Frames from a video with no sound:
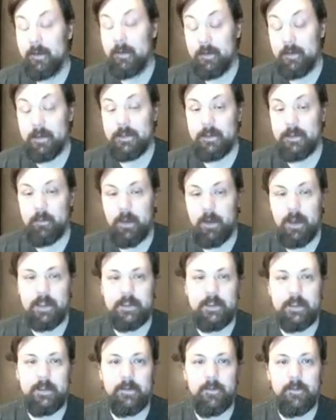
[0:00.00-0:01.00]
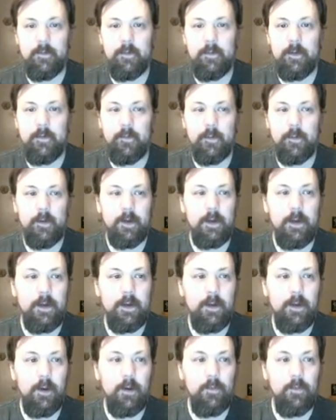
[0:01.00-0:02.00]
tested positive
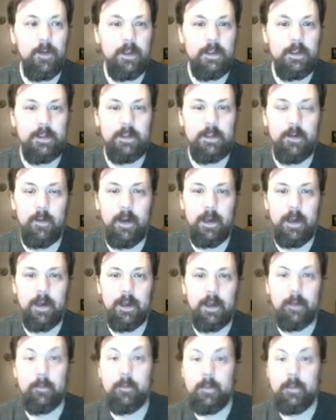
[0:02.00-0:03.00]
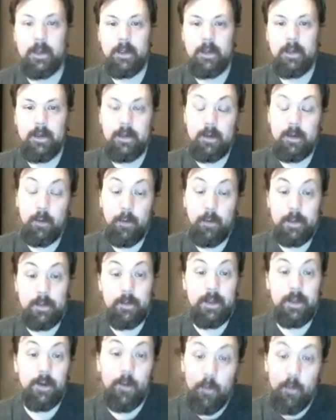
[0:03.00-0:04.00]
for COVID, so I am going to
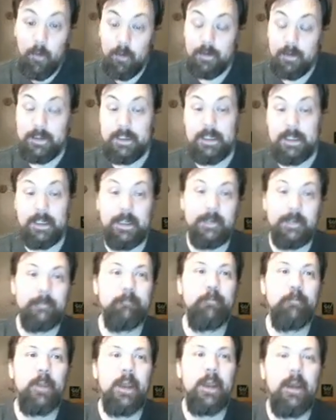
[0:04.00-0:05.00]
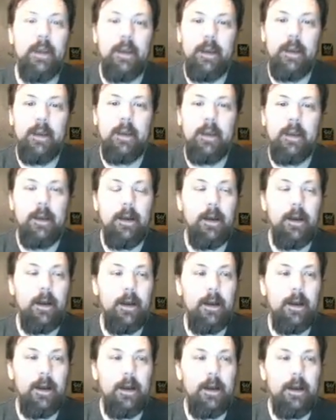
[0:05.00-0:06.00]
be in quarantine.
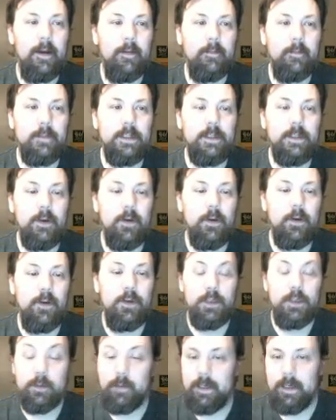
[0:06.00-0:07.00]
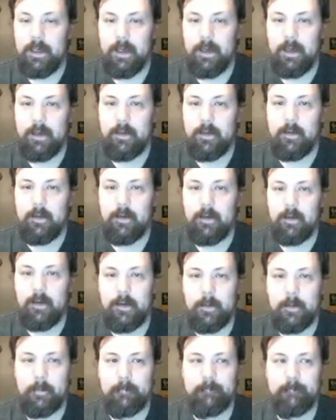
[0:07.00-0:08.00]
So you should be in,
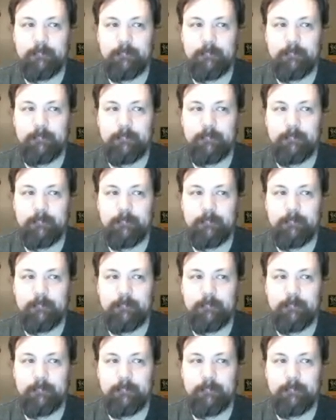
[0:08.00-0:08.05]
how